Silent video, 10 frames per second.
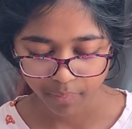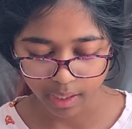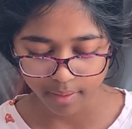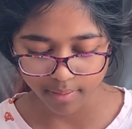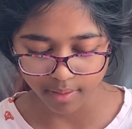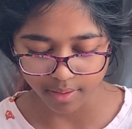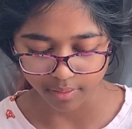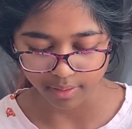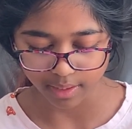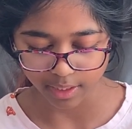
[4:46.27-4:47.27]
I really
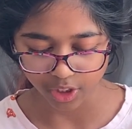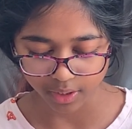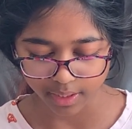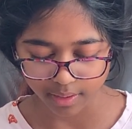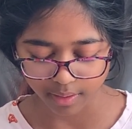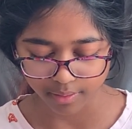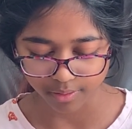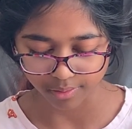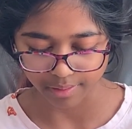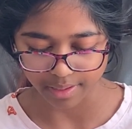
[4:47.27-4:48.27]
don't think they should let the other
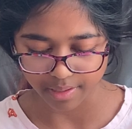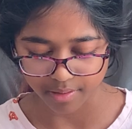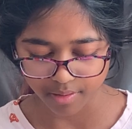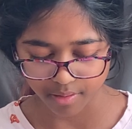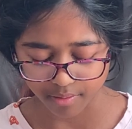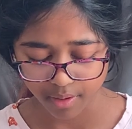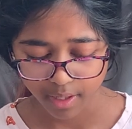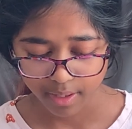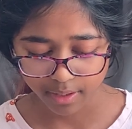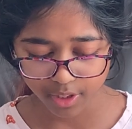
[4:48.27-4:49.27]
sort in, do you?
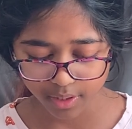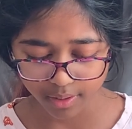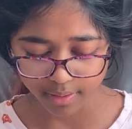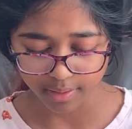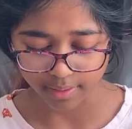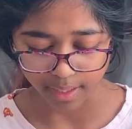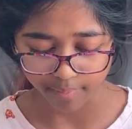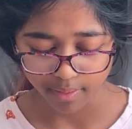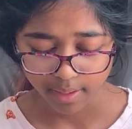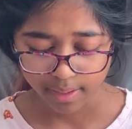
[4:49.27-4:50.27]
They're just not the same.
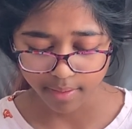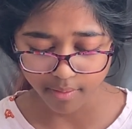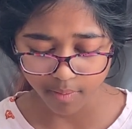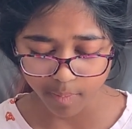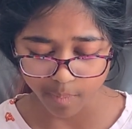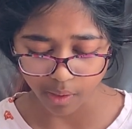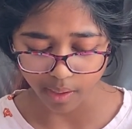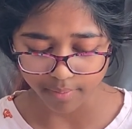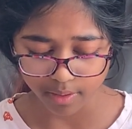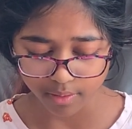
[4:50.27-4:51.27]
They've never been brought
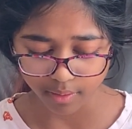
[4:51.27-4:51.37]
up to